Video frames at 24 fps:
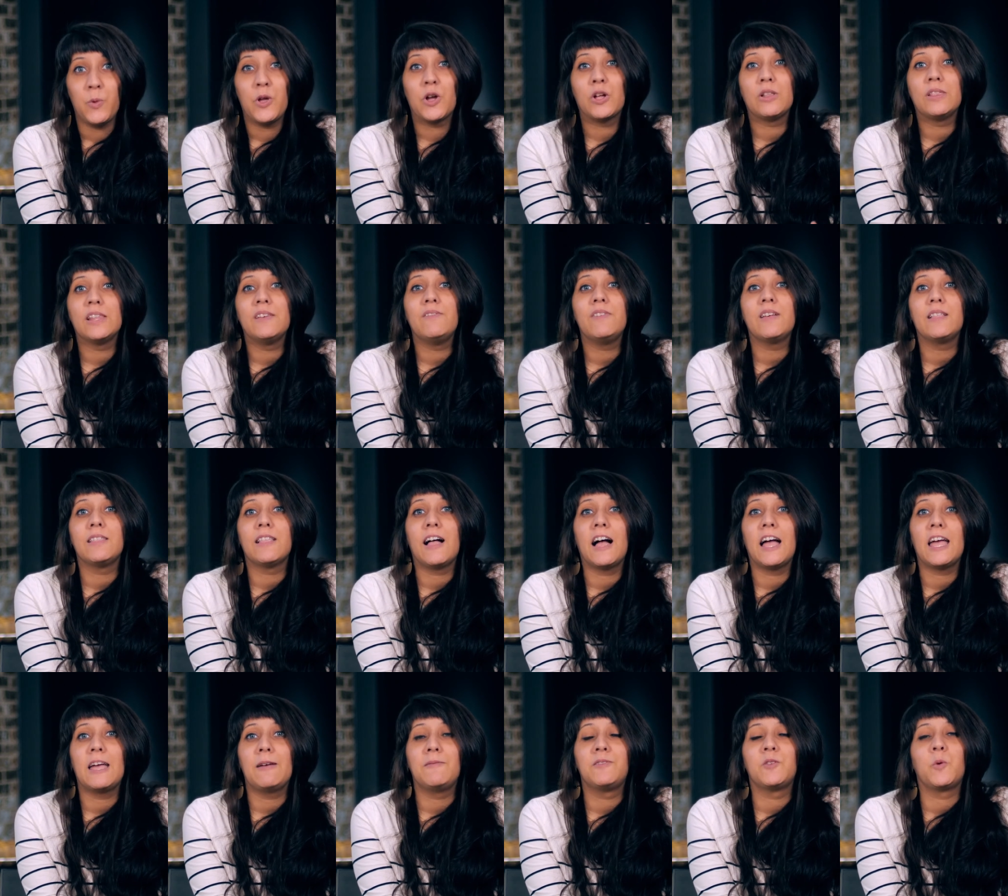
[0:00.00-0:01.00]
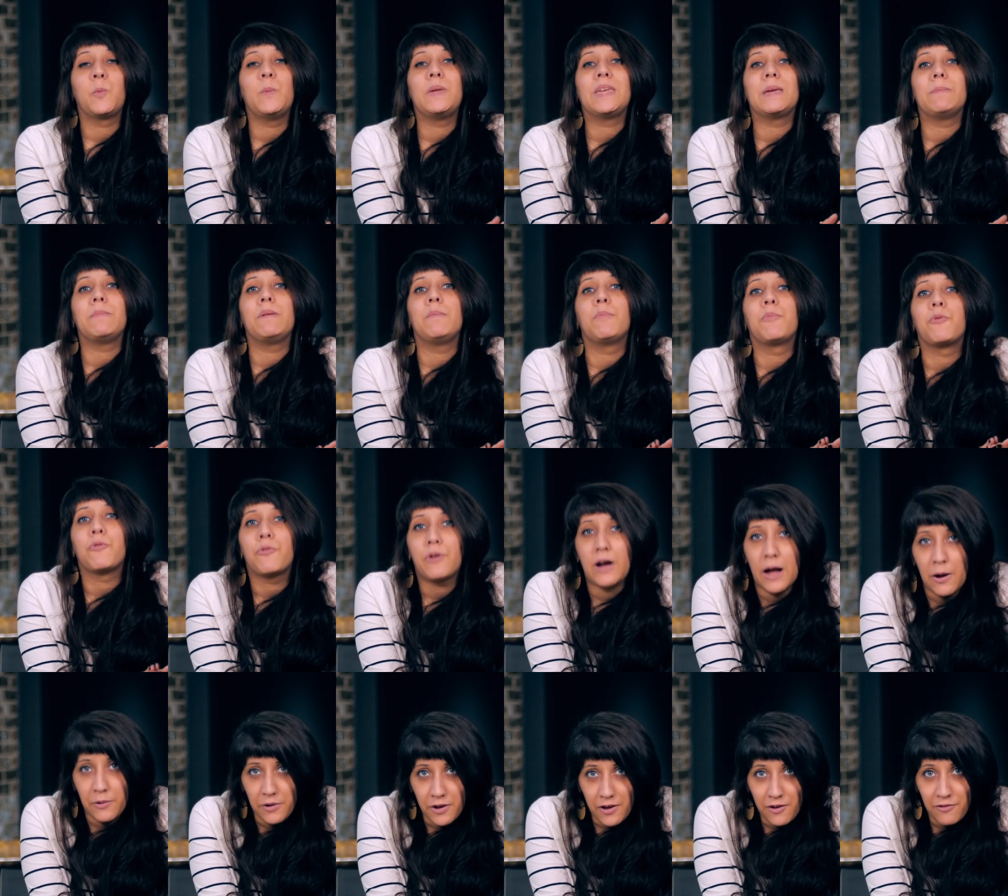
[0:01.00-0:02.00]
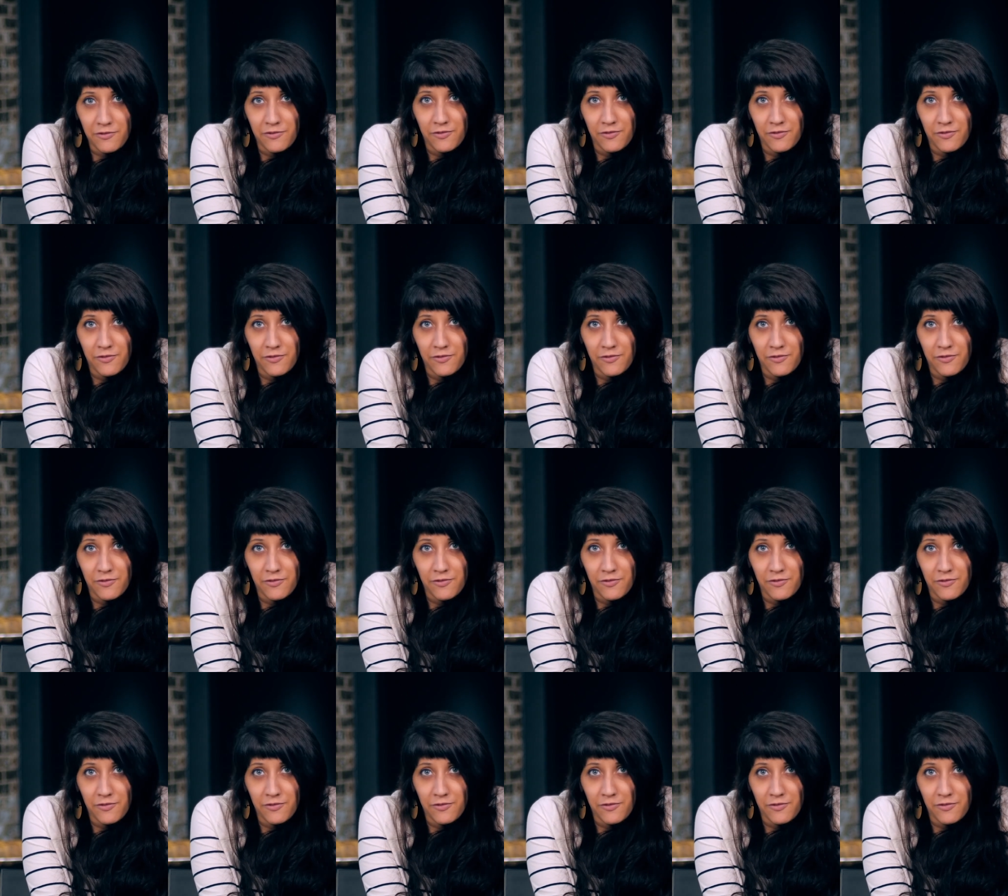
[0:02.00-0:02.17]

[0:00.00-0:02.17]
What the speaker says: we are living lives we can be proud of.